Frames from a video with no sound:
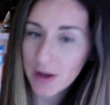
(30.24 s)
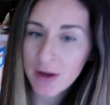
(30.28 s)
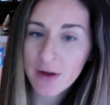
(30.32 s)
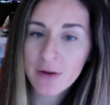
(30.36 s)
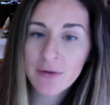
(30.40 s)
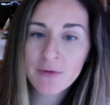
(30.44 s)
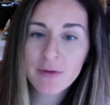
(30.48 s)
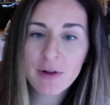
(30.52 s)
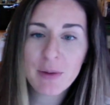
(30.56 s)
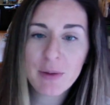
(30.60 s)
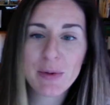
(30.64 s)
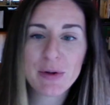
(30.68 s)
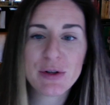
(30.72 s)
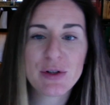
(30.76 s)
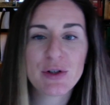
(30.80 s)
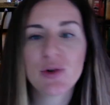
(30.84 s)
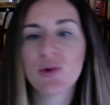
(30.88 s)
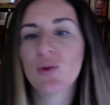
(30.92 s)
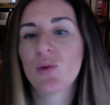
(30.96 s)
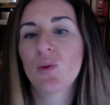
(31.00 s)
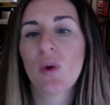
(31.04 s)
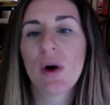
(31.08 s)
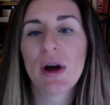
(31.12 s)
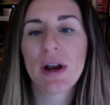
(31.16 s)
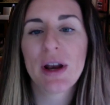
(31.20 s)
Flip it to
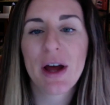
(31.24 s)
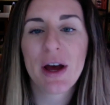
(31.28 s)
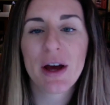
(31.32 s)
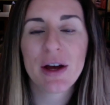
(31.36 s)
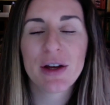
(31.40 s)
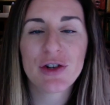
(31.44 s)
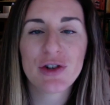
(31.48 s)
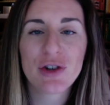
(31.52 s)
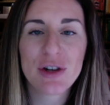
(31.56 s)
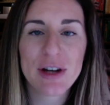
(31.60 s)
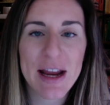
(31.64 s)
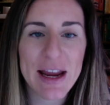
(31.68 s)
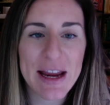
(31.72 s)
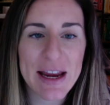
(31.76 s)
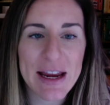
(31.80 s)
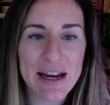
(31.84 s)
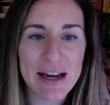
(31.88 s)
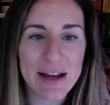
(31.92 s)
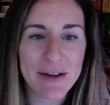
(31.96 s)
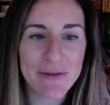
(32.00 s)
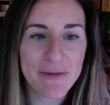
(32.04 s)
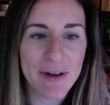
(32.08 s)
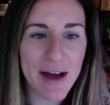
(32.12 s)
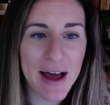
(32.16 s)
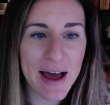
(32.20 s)

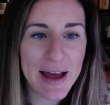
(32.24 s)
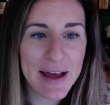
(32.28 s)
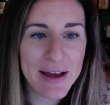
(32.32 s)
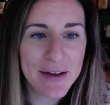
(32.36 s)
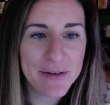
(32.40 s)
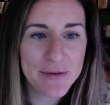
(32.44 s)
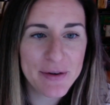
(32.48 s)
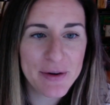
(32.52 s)
185.